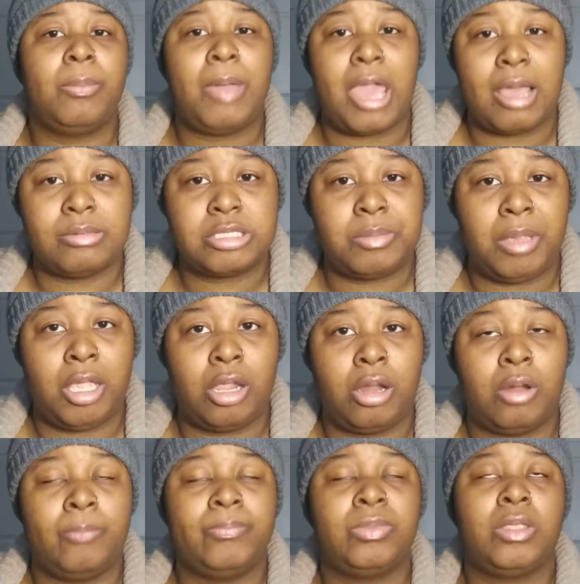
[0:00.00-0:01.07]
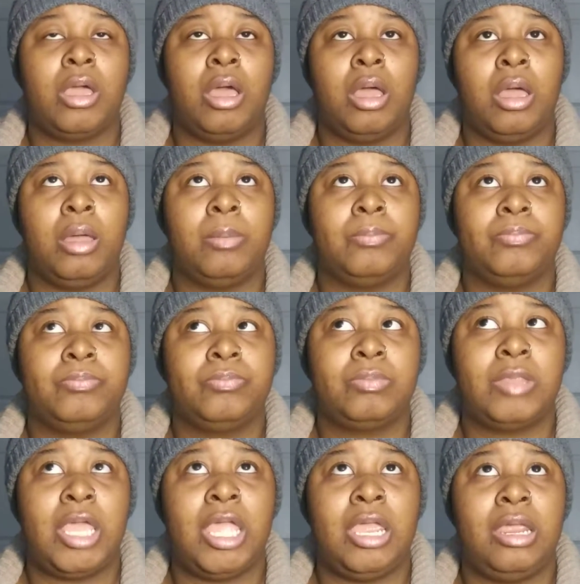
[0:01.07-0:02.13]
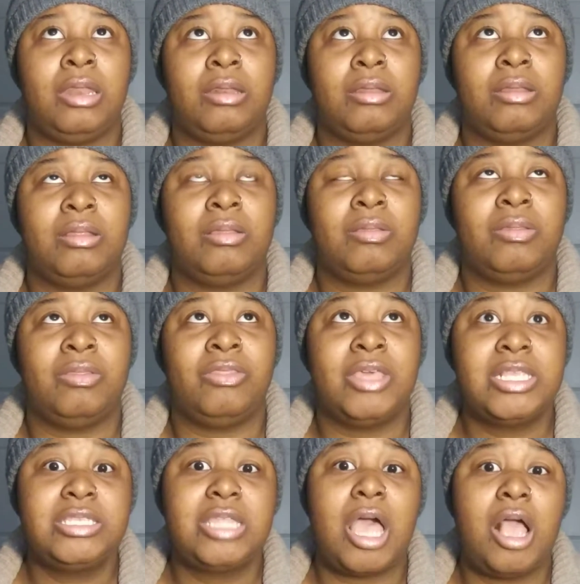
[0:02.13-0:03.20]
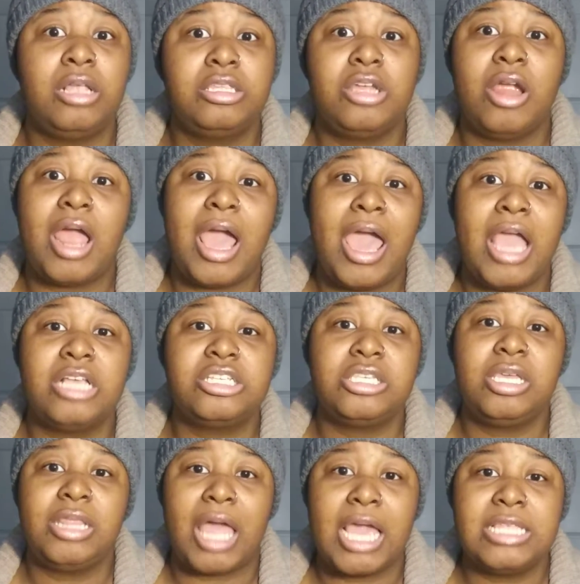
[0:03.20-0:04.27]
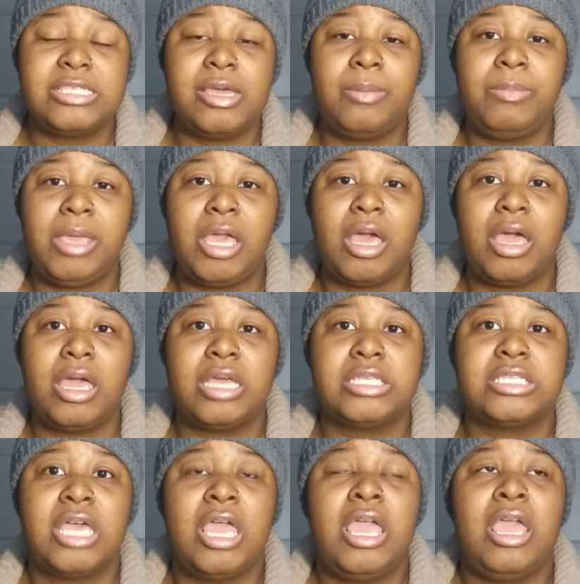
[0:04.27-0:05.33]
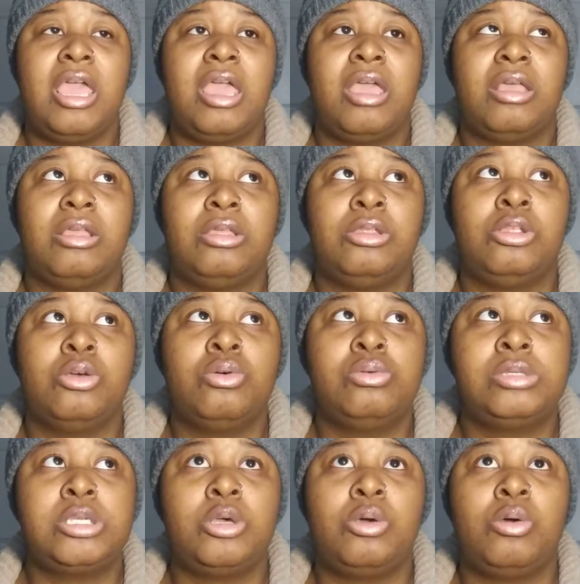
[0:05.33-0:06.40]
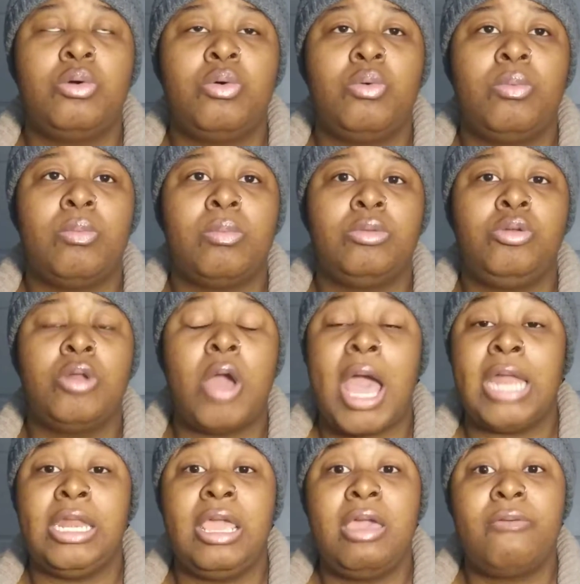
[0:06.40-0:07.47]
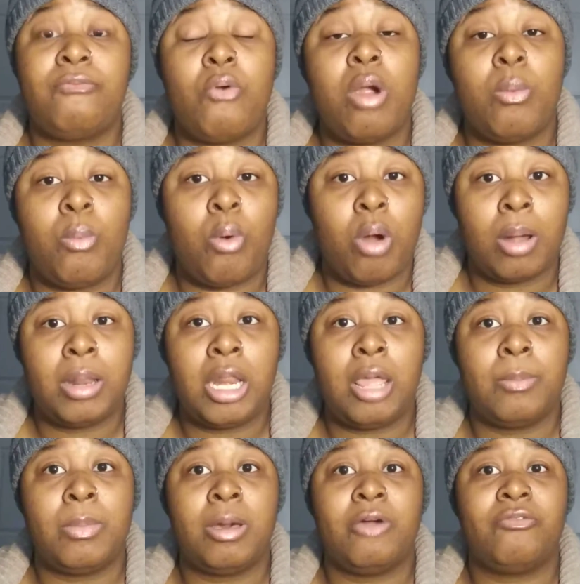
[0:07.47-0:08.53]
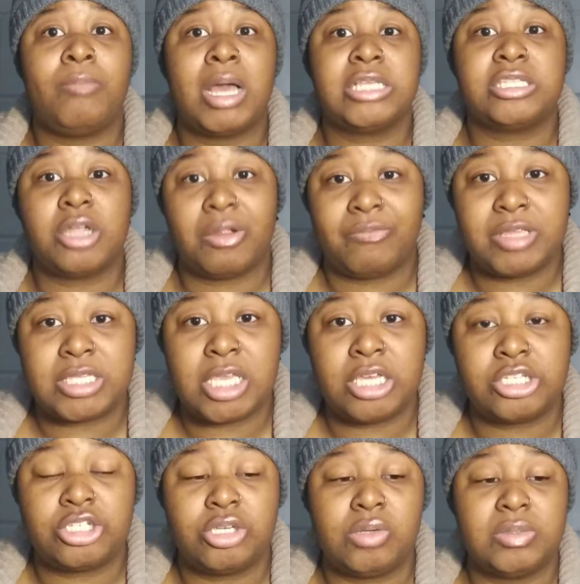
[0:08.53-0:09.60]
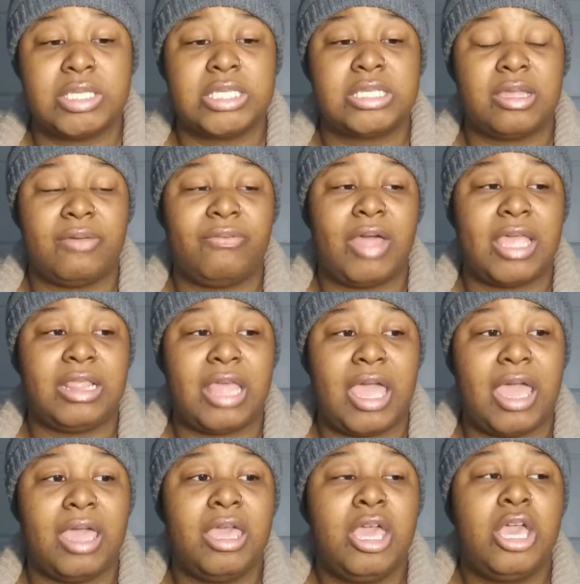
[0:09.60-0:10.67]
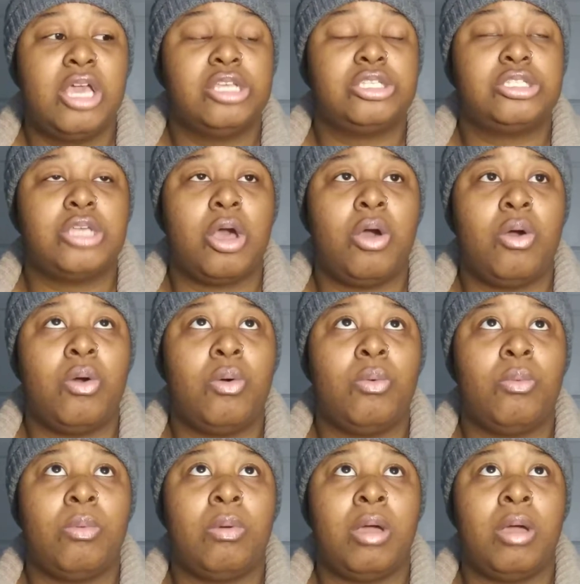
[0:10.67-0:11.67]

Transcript: pap smear. And this doctor, I actually liked him because due to, you know, I did forewarn him of my cervix issues and stuff like that. So,